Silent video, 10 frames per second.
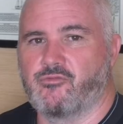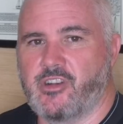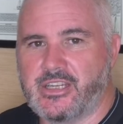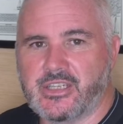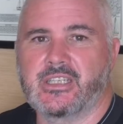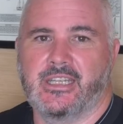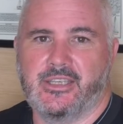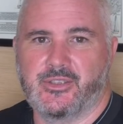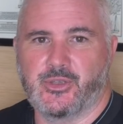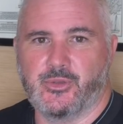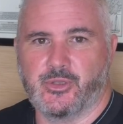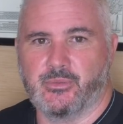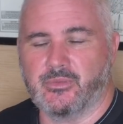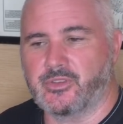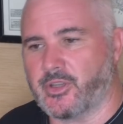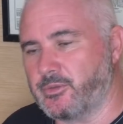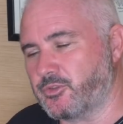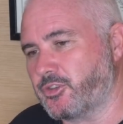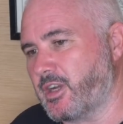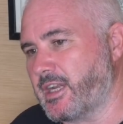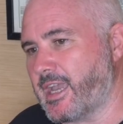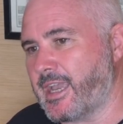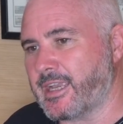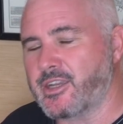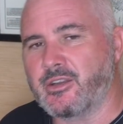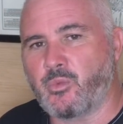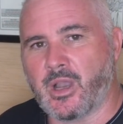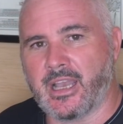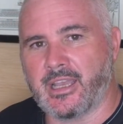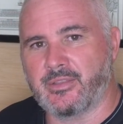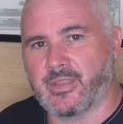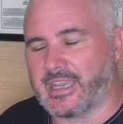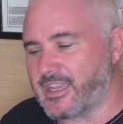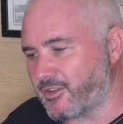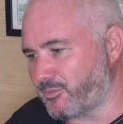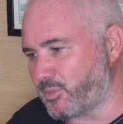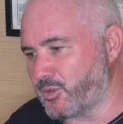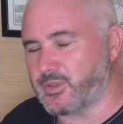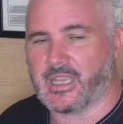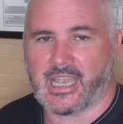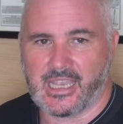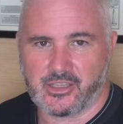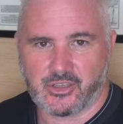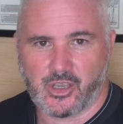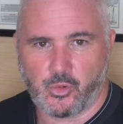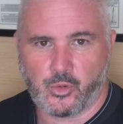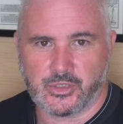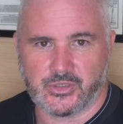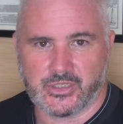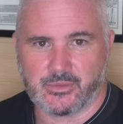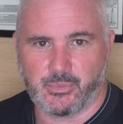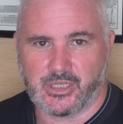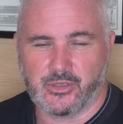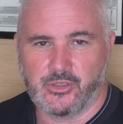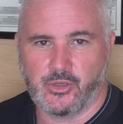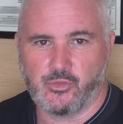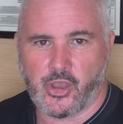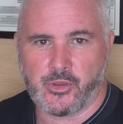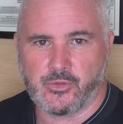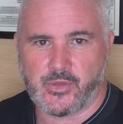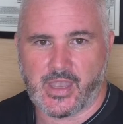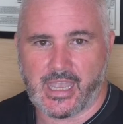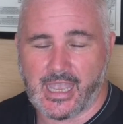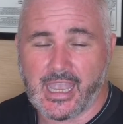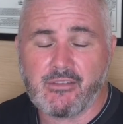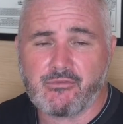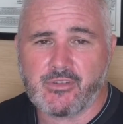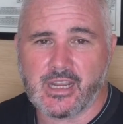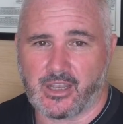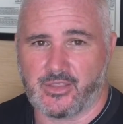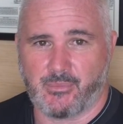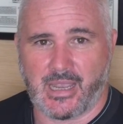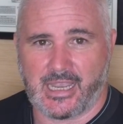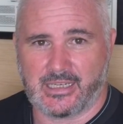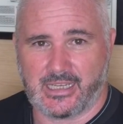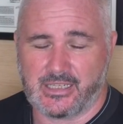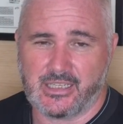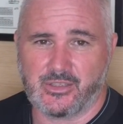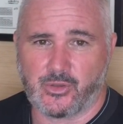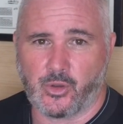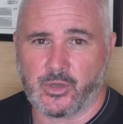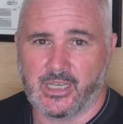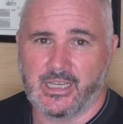rigidly to them. Don't try and anchor where they have put the anchor coordinate, because you know that every other man and his dog